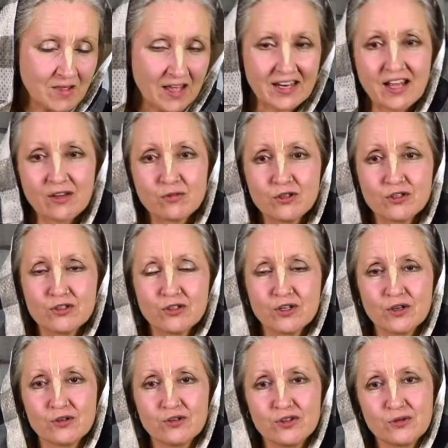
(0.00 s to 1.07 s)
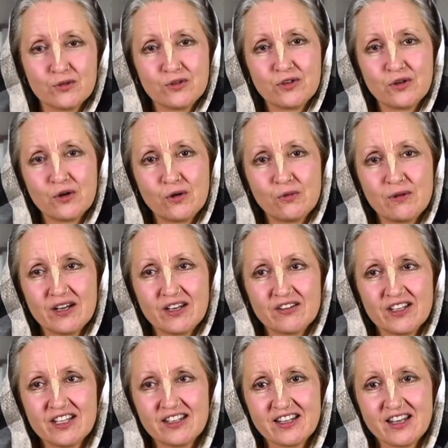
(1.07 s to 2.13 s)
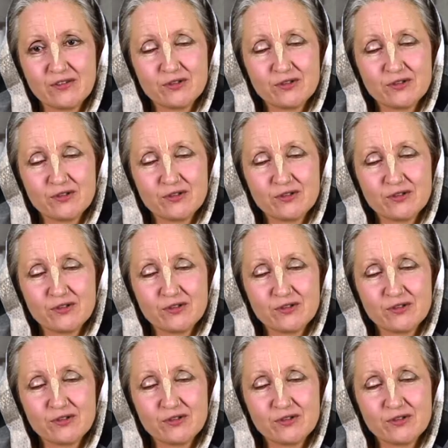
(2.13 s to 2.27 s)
I want to go through the whole Bhagavad-gita.